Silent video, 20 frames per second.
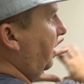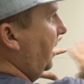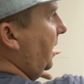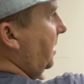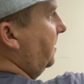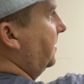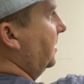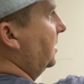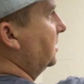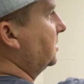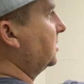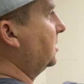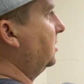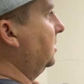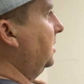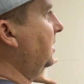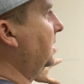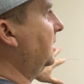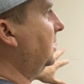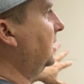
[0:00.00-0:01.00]
paint this,
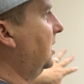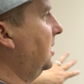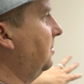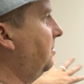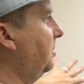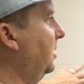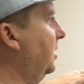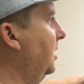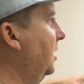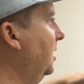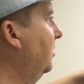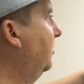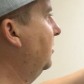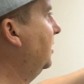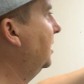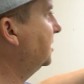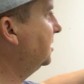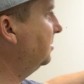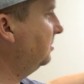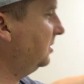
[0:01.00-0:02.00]
clean it up. We
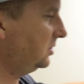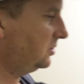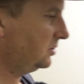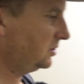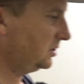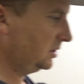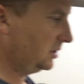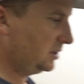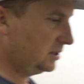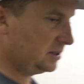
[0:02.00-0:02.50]
got some interesting